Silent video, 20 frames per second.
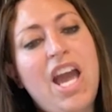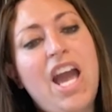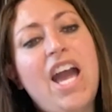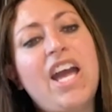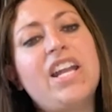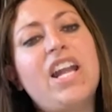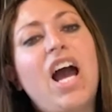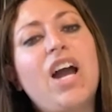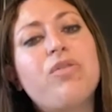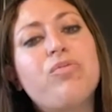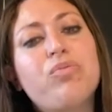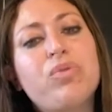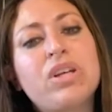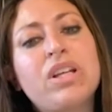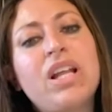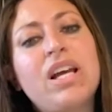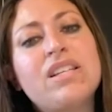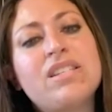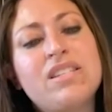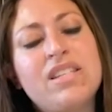And I
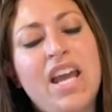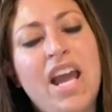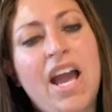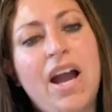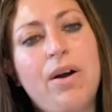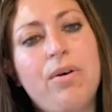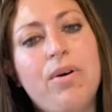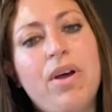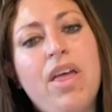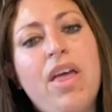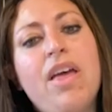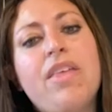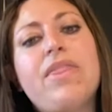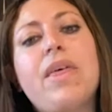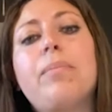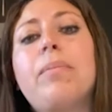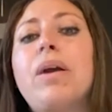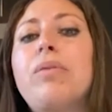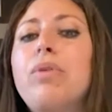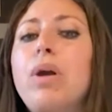realize now
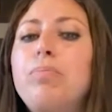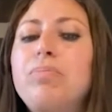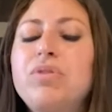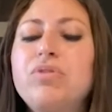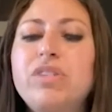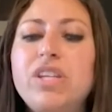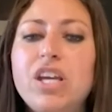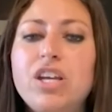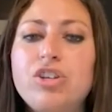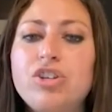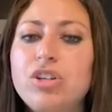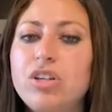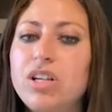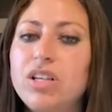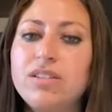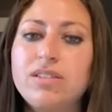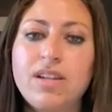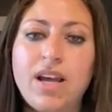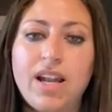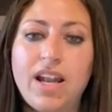that my reputation
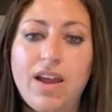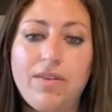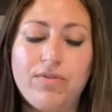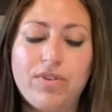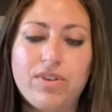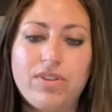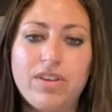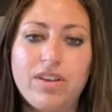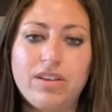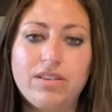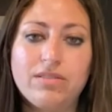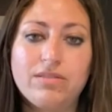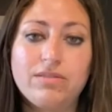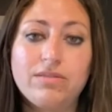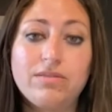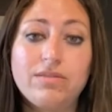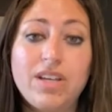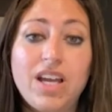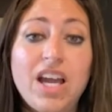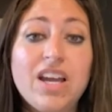is not everything.
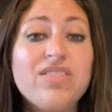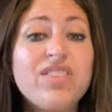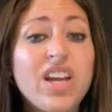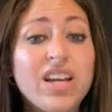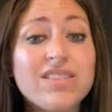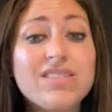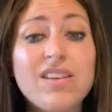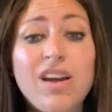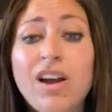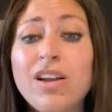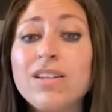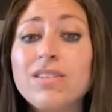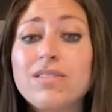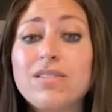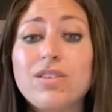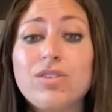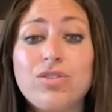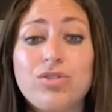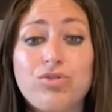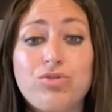And that's
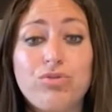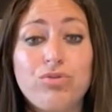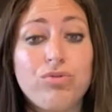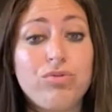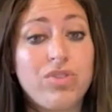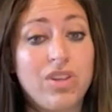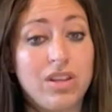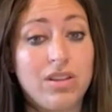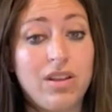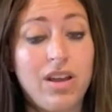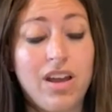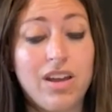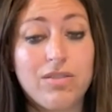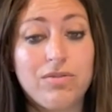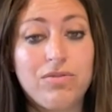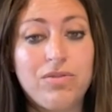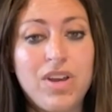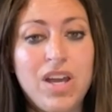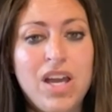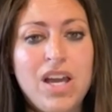honestly the truth in
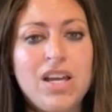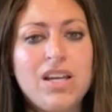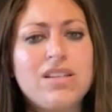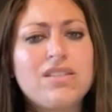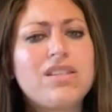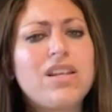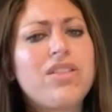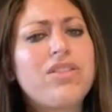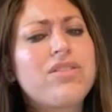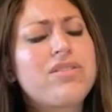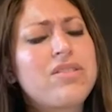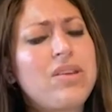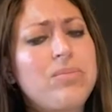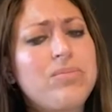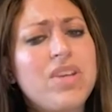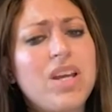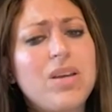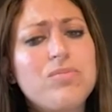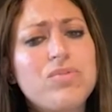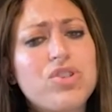life, is that
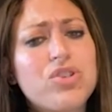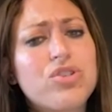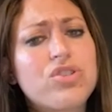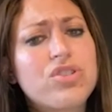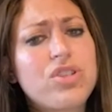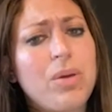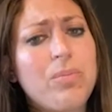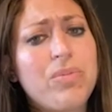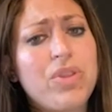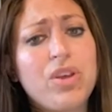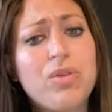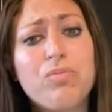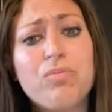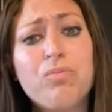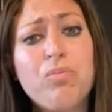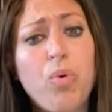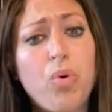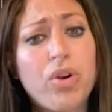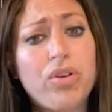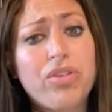sometimes there's something
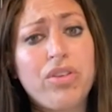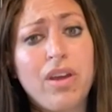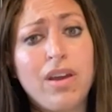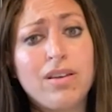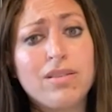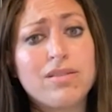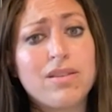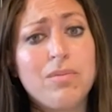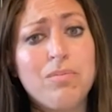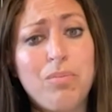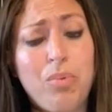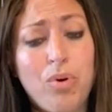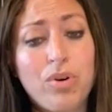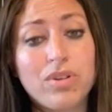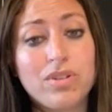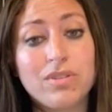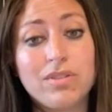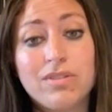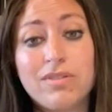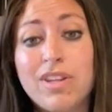more things
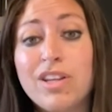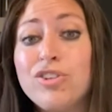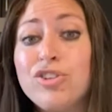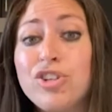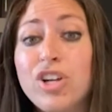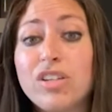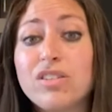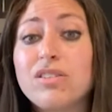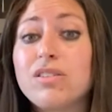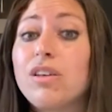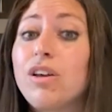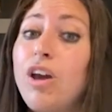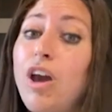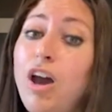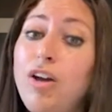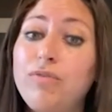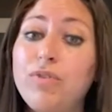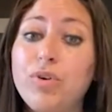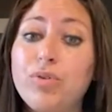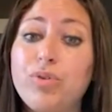important than just the
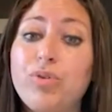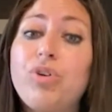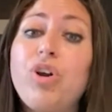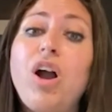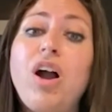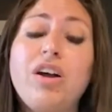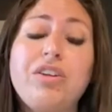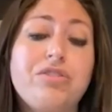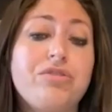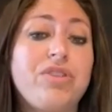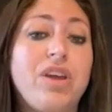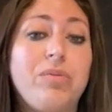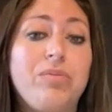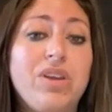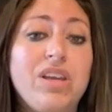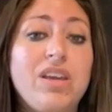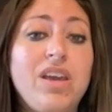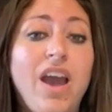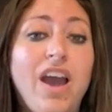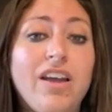kavod or honor that
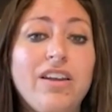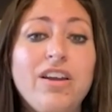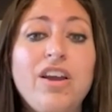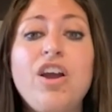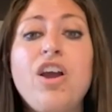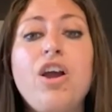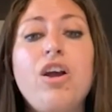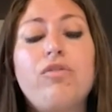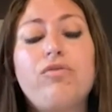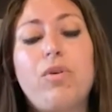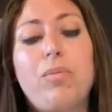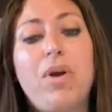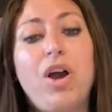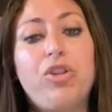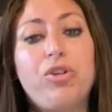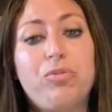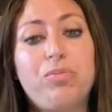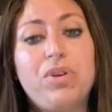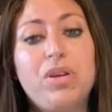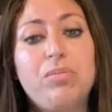we get from
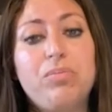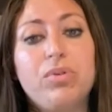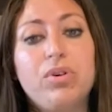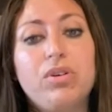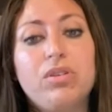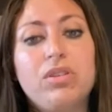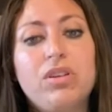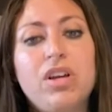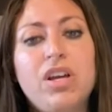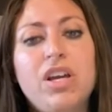other people.